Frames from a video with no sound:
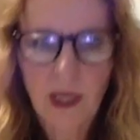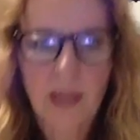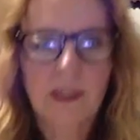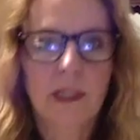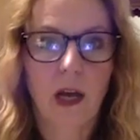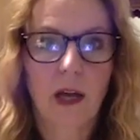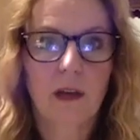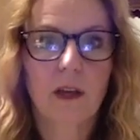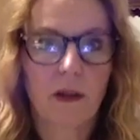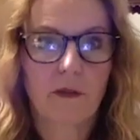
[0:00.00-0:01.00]
As
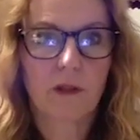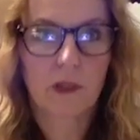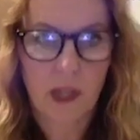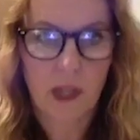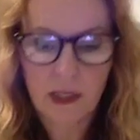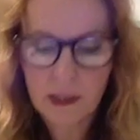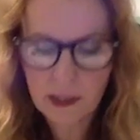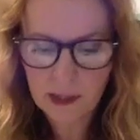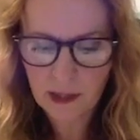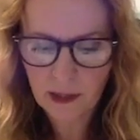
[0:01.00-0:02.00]
God comforts us,